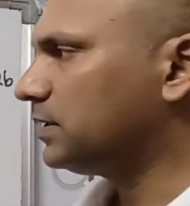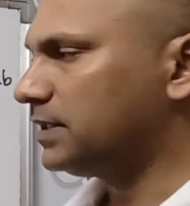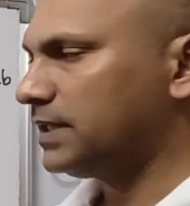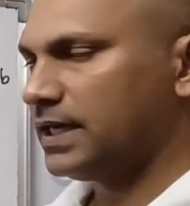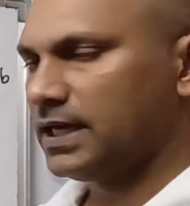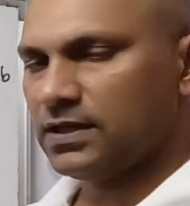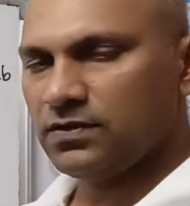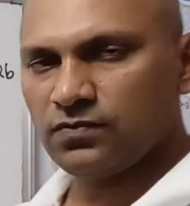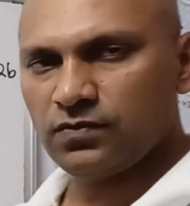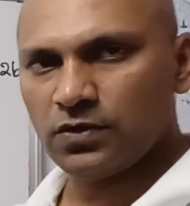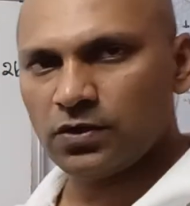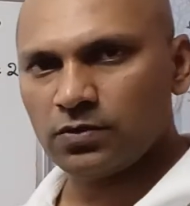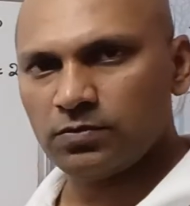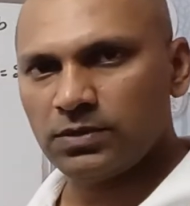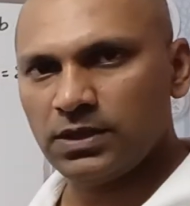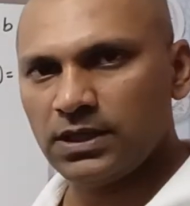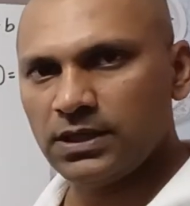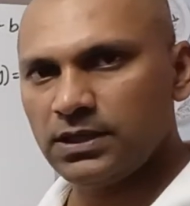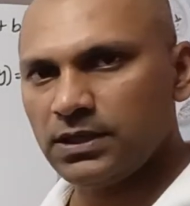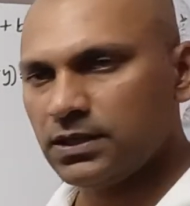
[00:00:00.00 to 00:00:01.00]
tan
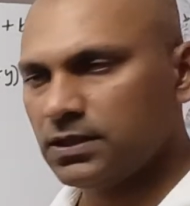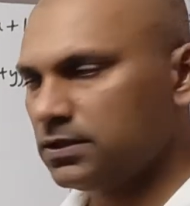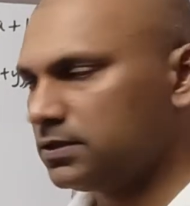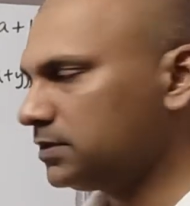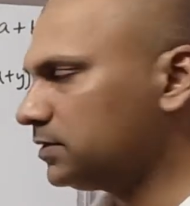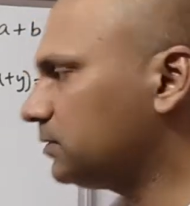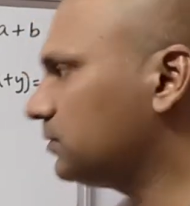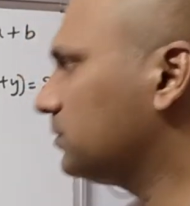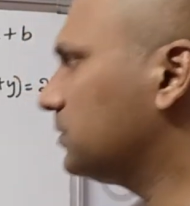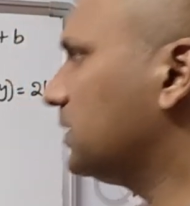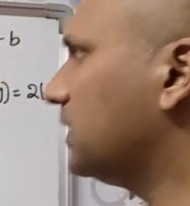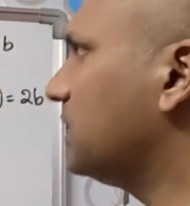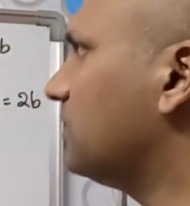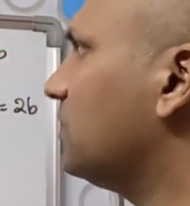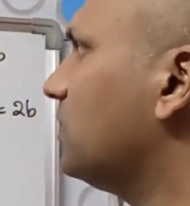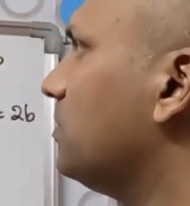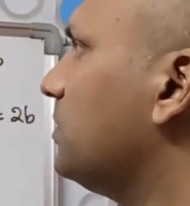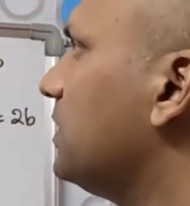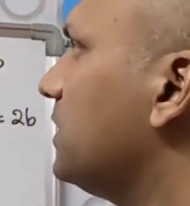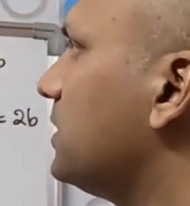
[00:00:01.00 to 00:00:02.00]
formula here? It
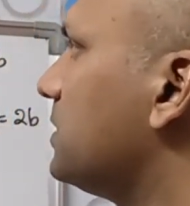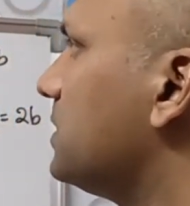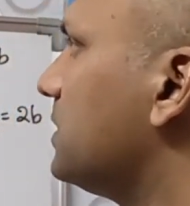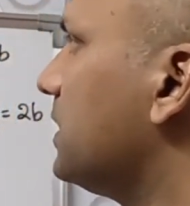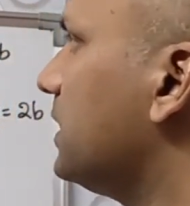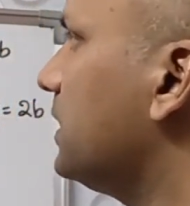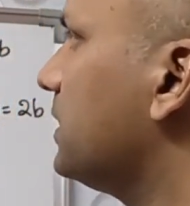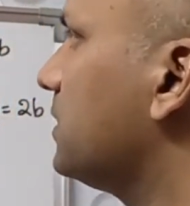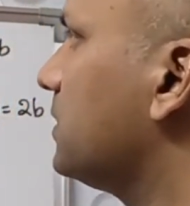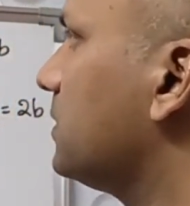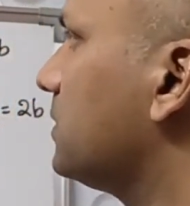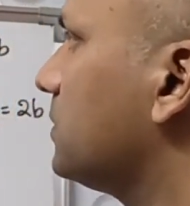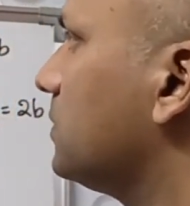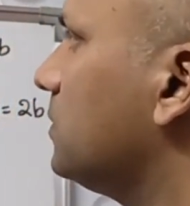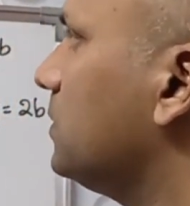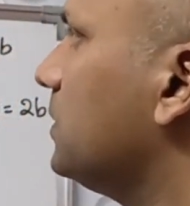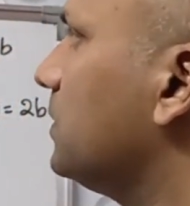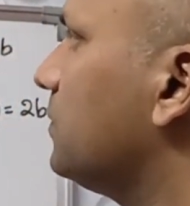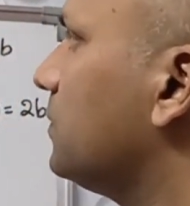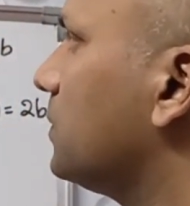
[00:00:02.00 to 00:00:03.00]
will be easy, right? So
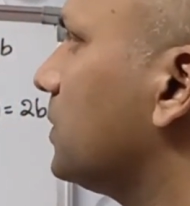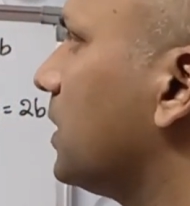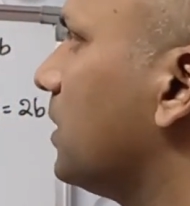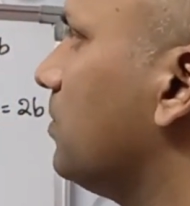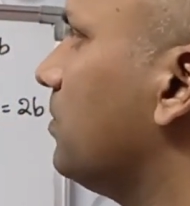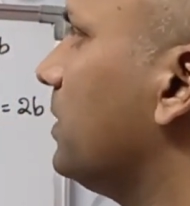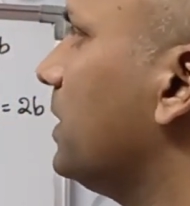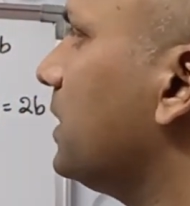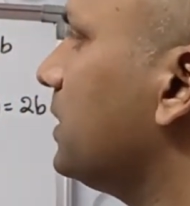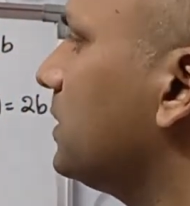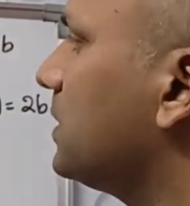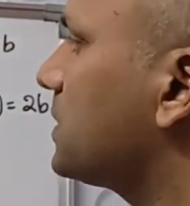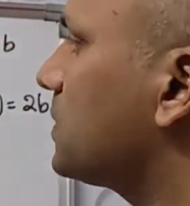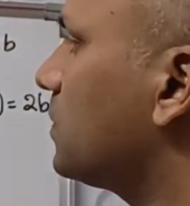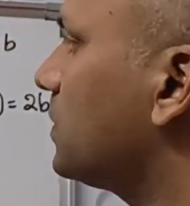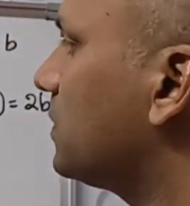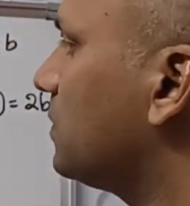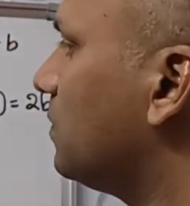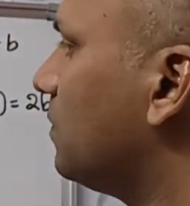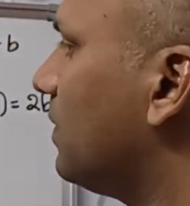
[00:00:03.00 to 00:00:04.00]
if you compare this
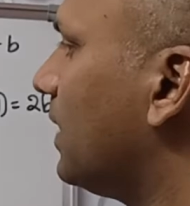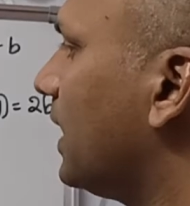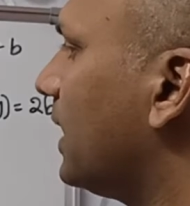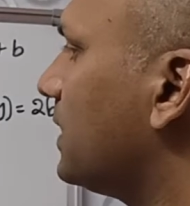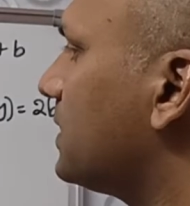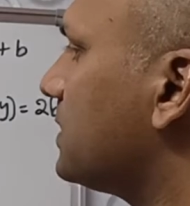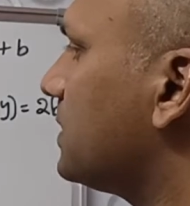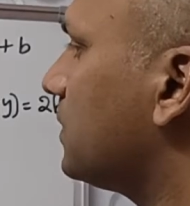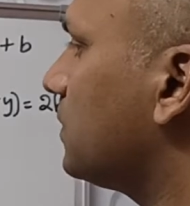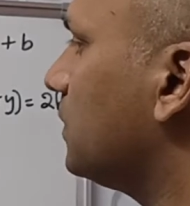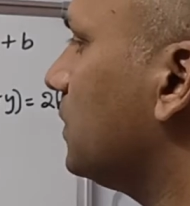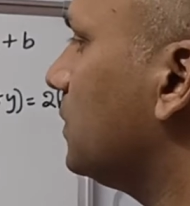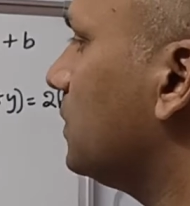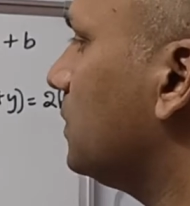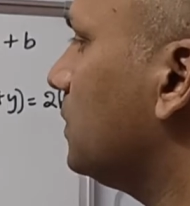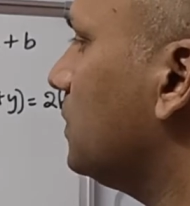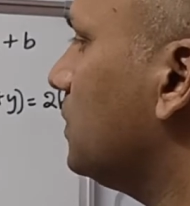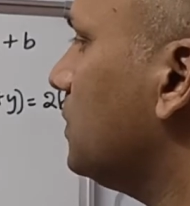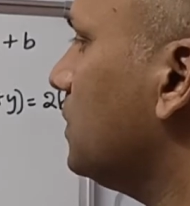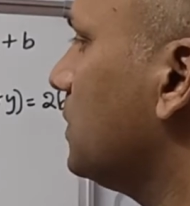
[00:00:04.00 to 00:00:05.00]
with y is equal
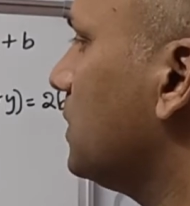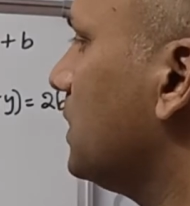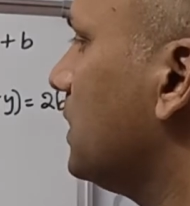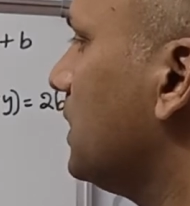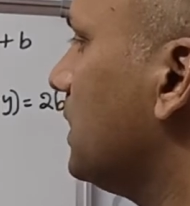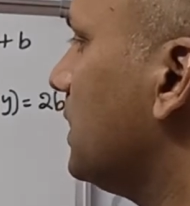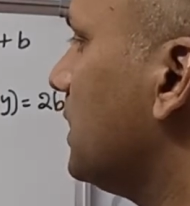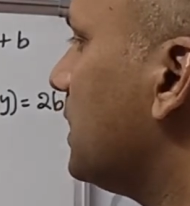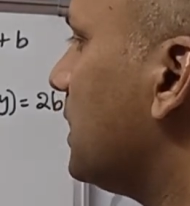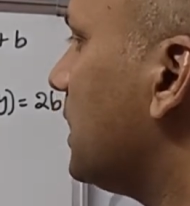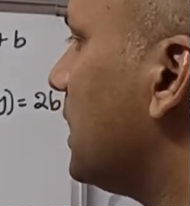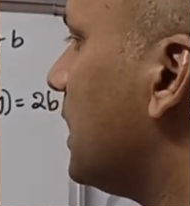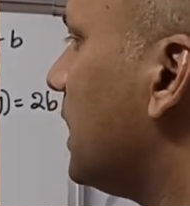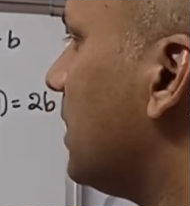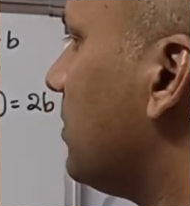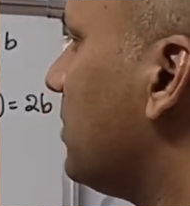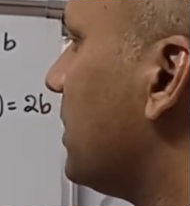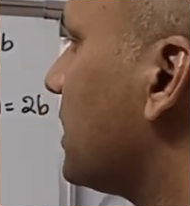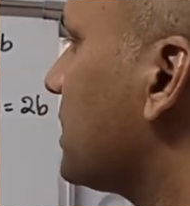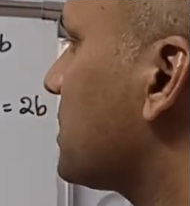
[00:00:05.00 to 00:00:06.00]
to
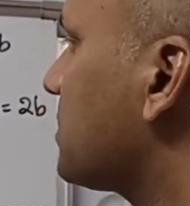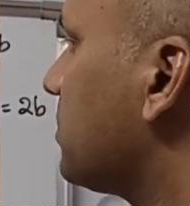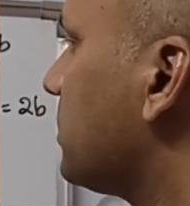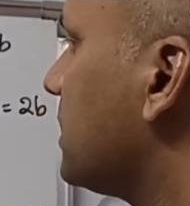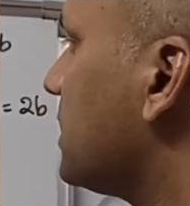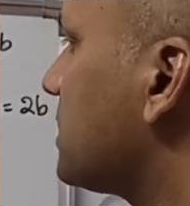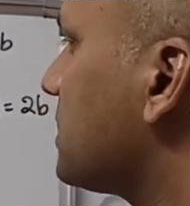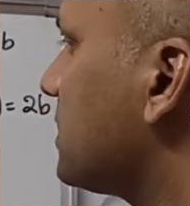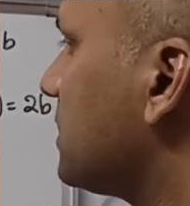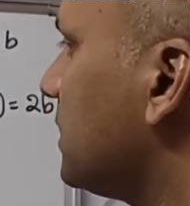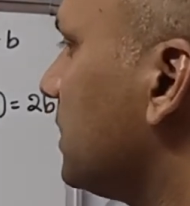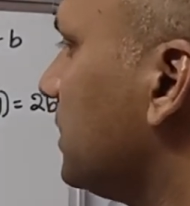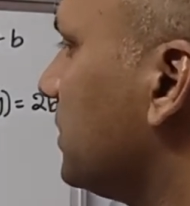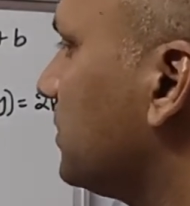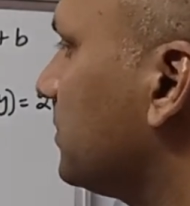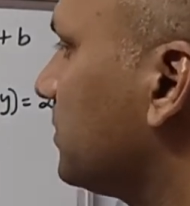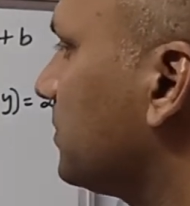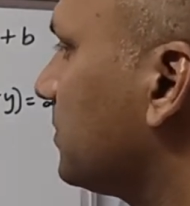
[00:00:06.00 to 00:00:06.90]
mx plus c,